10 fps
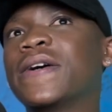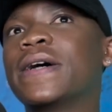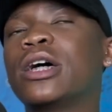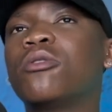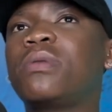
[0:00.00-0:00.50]

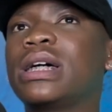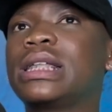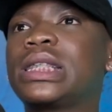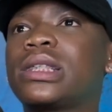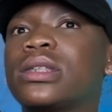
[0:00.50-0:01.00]
But
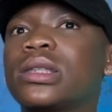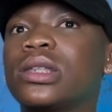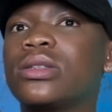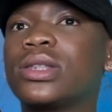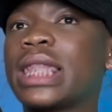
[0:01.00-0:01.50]

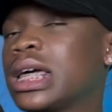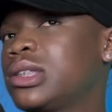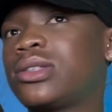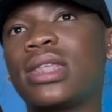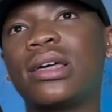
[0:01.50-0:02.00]
thanks
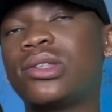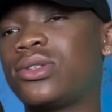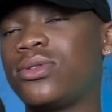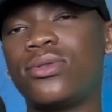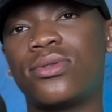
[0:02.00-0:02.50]

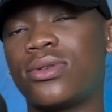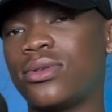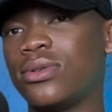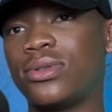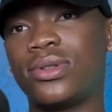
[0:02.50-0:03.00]
to
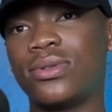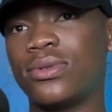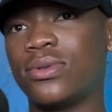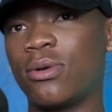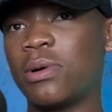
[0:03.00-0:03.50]

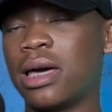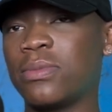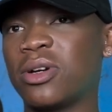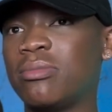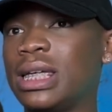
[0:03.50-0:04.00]
OM
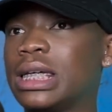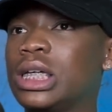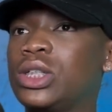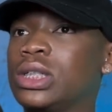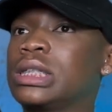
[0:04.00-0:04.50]

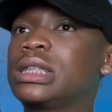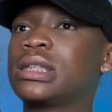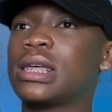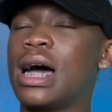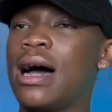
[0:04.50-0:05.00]
Communications,
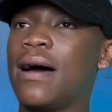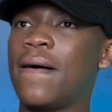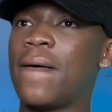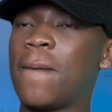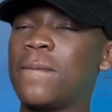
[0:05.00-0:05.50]

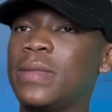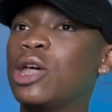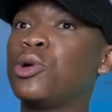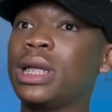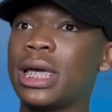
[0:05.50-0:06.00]
they
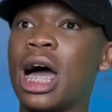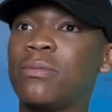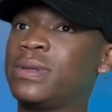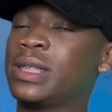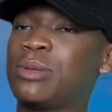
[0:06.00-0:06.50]
really helped
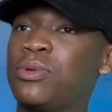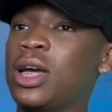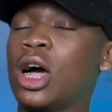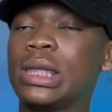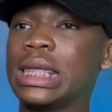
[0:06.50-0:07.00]
us bring
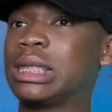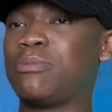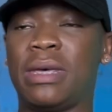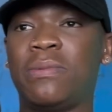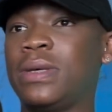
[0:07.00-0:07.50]
out this
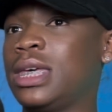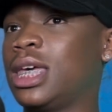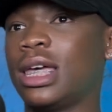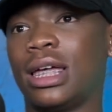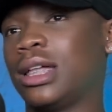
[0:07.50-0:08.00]
baby
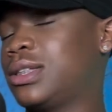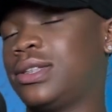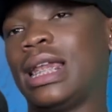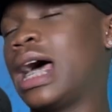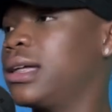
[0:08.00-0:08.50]
to
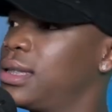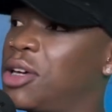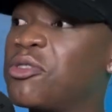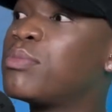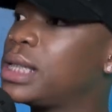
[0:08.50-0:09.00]
light 100%.